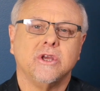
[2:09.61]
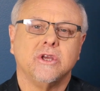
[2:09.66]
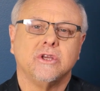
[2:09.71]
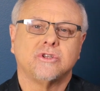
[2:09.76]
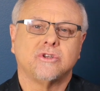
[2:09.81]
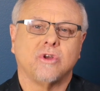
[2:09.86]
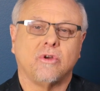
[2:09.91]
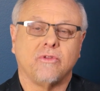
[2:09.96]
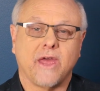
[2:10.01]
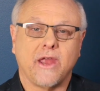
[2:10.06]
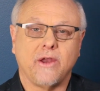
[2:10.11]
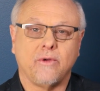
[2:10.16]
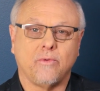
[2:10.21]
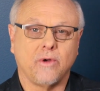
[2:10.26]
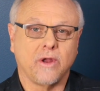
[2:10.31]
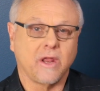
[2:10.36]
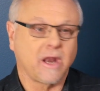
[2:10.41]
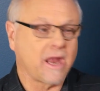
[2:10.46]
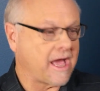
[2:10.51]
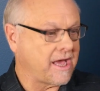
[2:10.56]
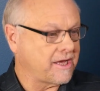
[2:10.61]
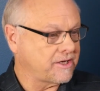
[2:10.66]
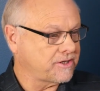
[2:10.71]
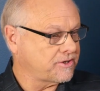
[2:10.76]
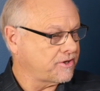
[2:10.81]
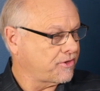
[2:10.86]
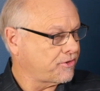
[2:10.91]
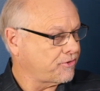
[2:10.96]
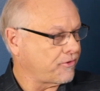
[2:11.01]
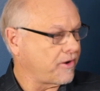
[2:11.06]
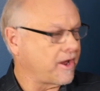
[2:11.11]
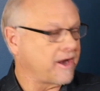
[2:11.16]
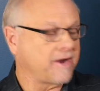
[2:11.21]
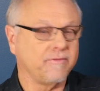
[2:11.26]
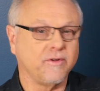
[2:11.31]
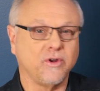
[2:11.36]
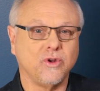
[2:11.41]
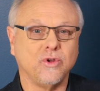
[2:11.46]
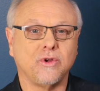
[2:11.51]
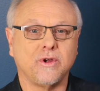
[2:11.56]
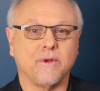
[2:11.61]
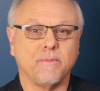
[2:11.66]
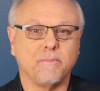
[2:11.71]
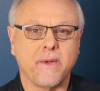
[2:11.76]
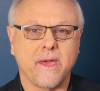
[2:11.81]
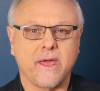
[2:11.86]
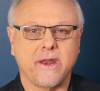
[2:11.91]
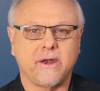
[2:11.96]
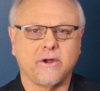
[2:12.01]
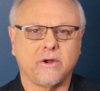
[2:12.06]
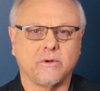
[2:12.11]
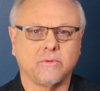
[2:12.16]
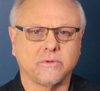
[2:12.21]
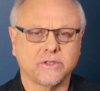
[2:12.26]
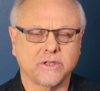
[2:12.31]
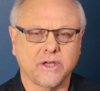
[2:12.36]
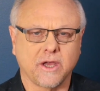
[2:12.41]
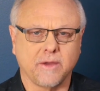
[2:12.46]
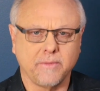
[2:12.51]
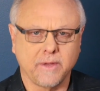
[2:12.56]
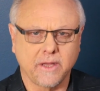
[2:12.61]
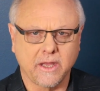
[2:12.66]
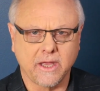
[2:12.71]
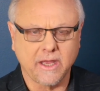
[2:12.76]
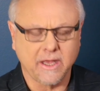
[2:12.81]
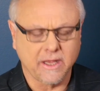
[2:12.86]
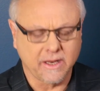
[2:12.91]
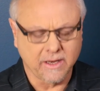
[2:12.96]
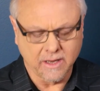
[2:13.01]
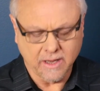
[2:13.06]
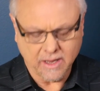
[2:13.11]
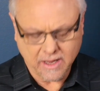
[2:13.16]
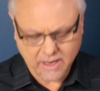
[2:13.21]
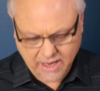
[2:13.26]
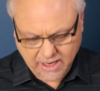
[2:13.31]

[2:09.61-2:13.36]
So they realized the threat of a new competitor was coming in,